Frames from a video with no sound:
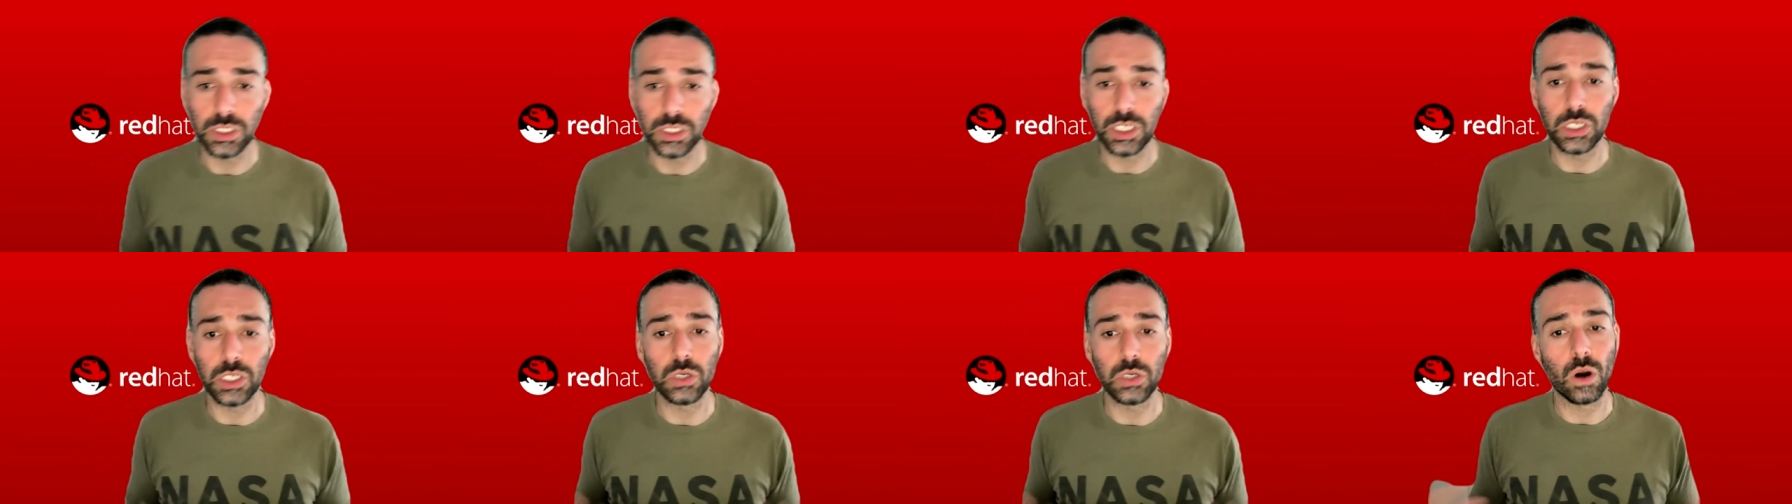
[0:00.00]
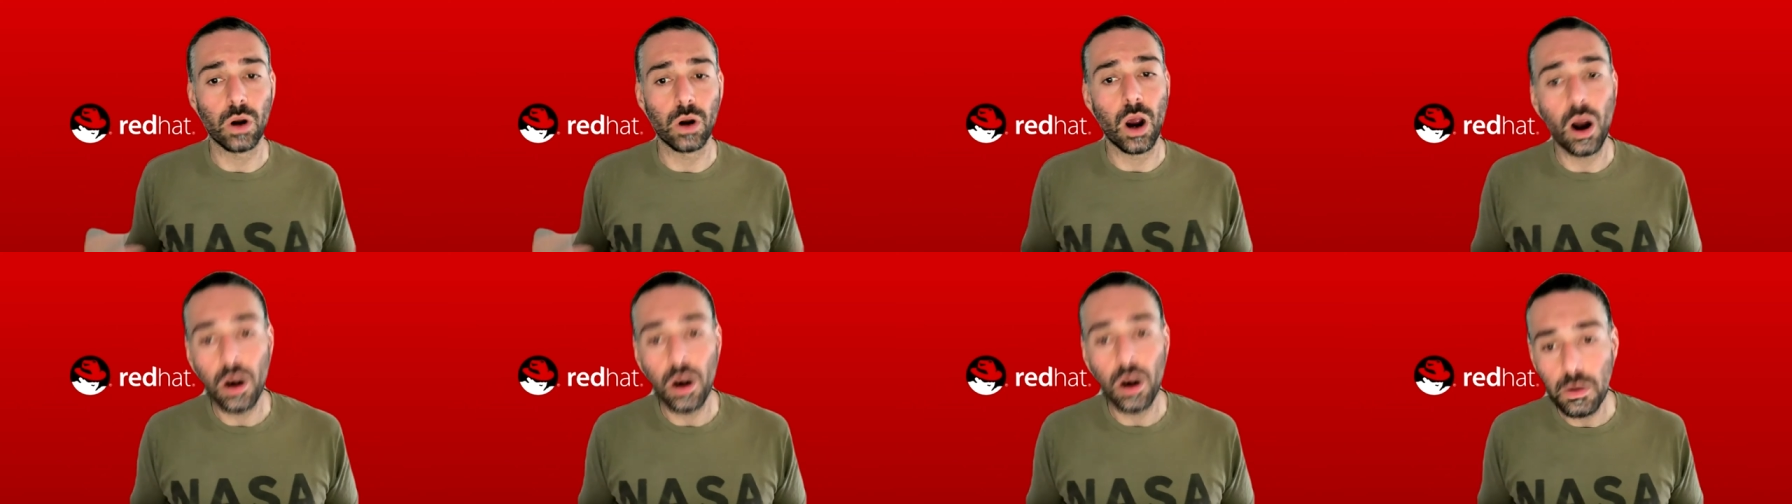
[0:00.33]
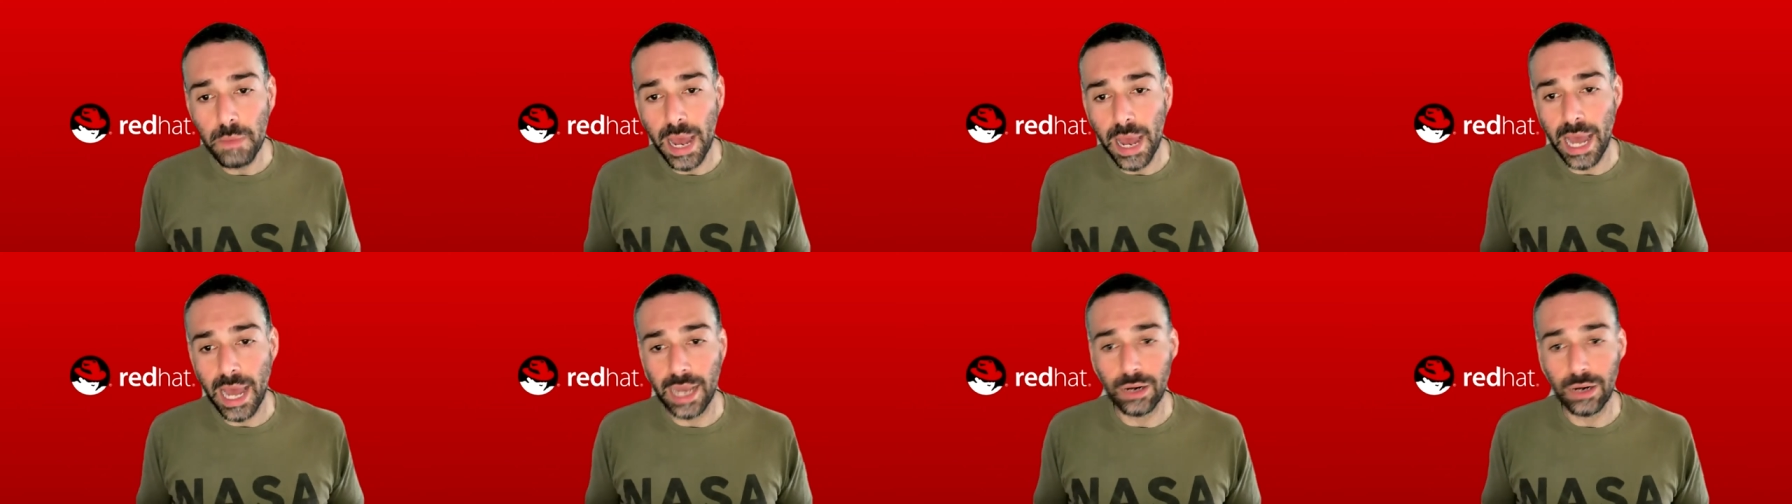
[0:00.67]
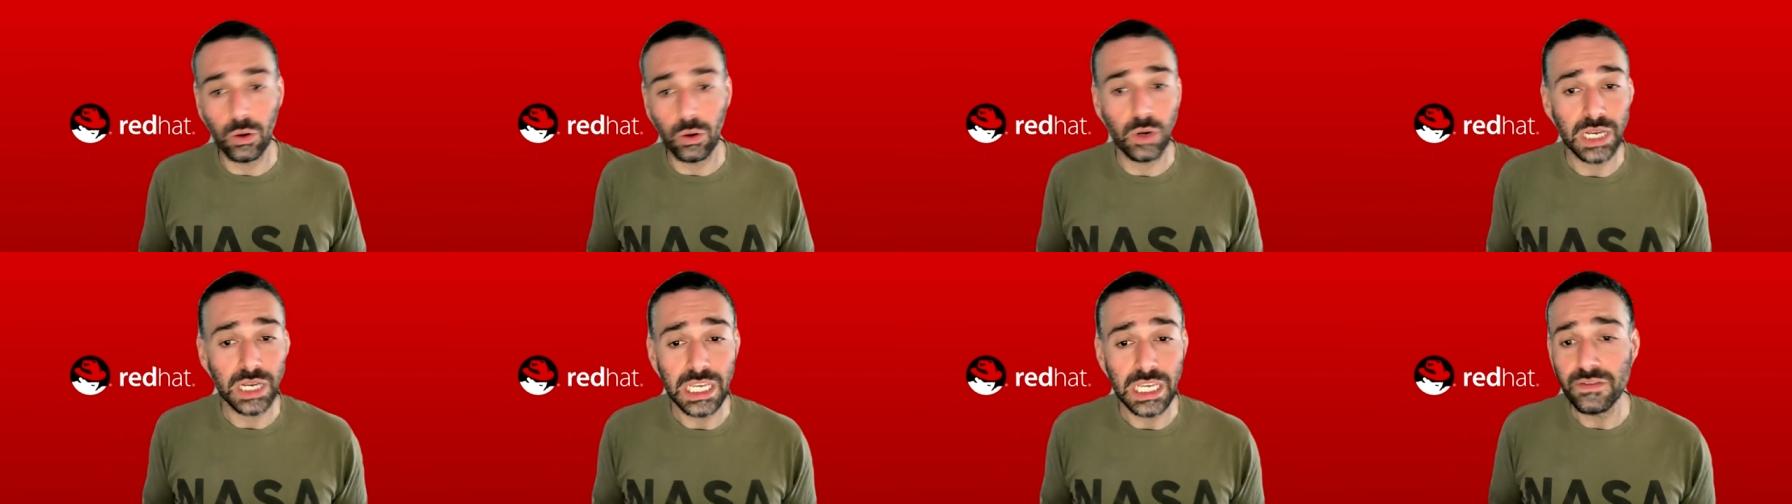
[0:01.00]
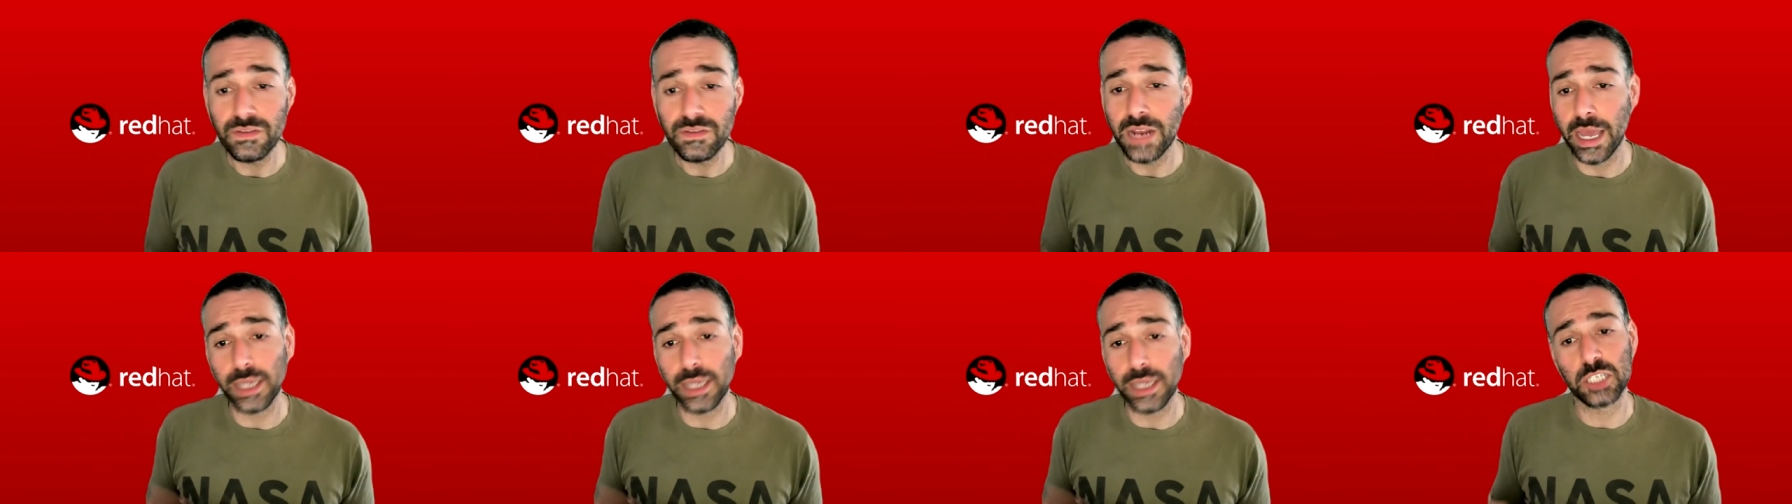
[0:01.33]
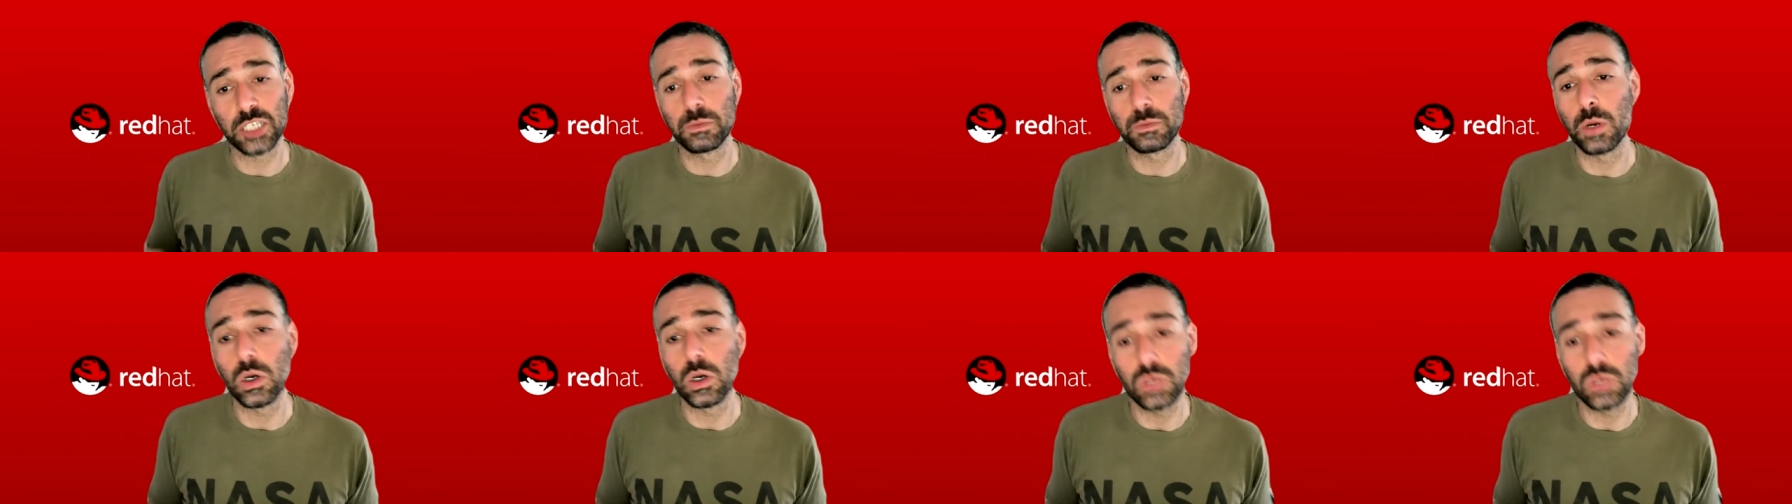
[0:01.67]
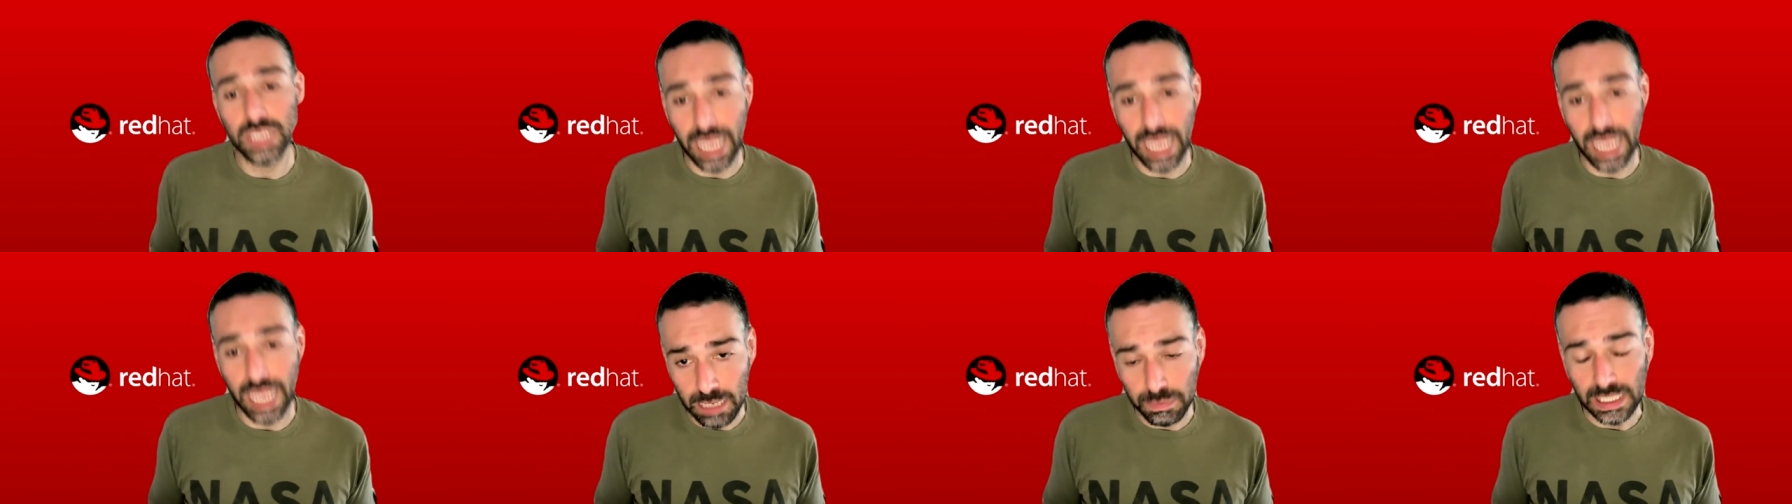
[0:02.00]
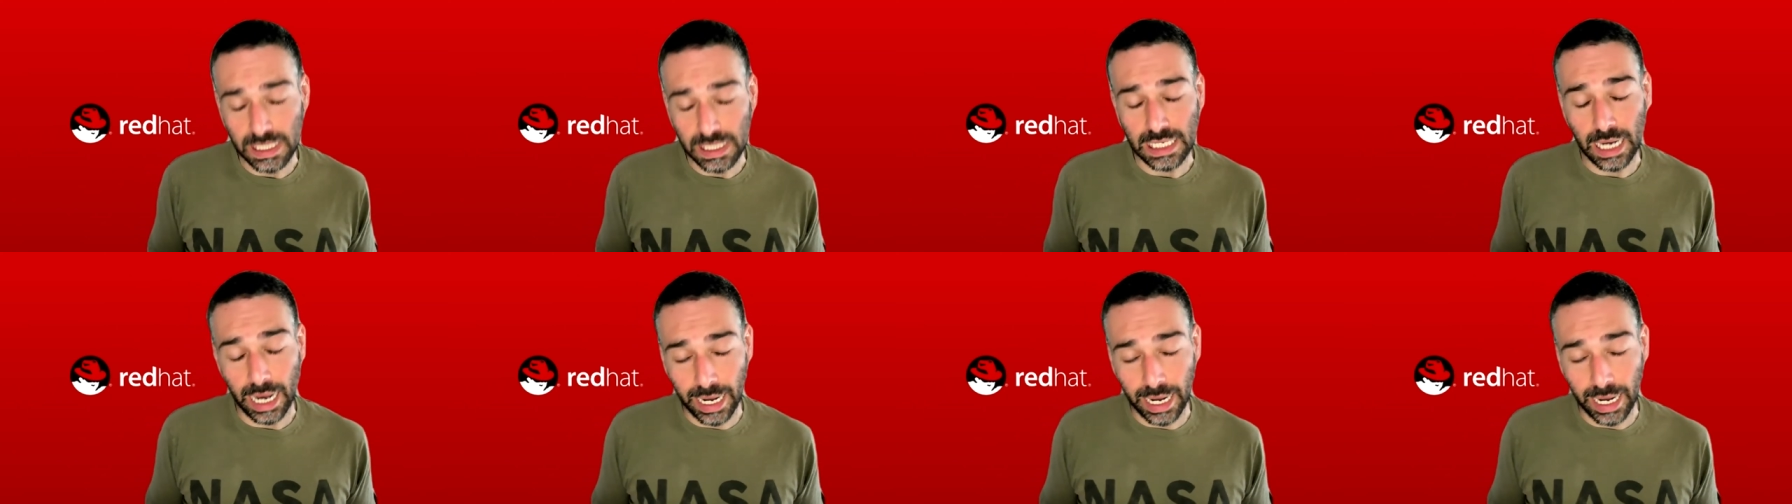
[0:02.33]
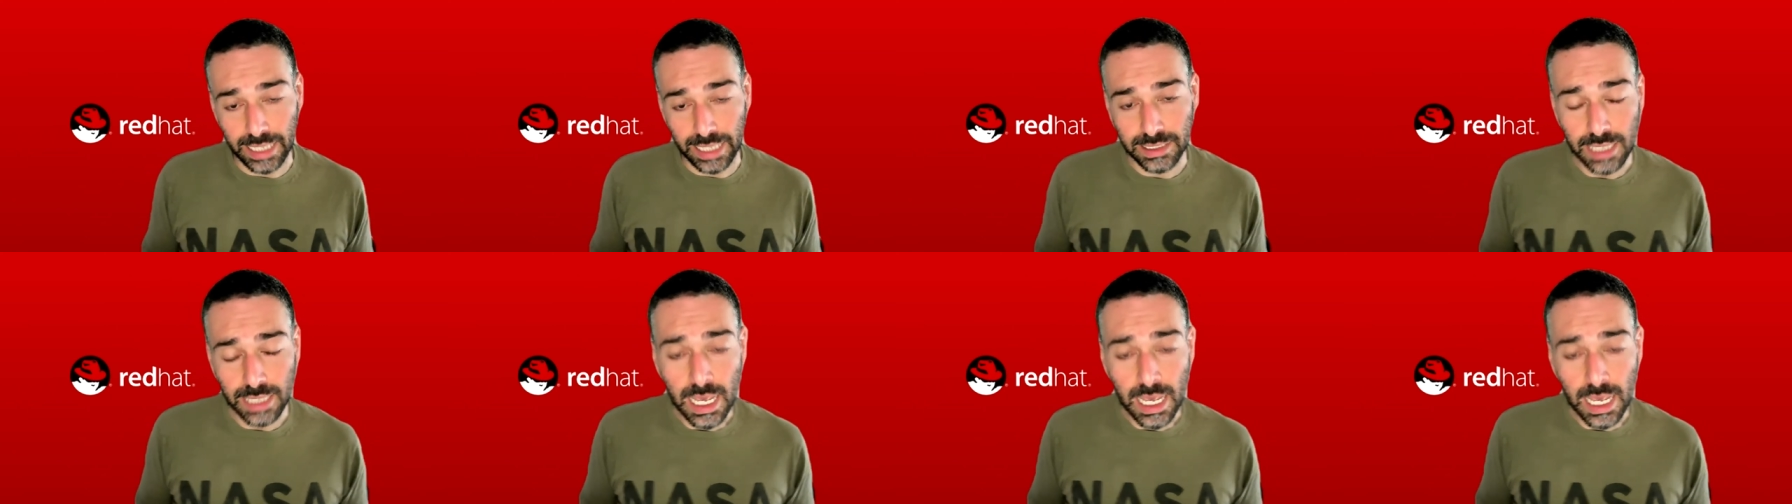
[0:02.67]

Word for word: in your RBAC or even exposed APIs.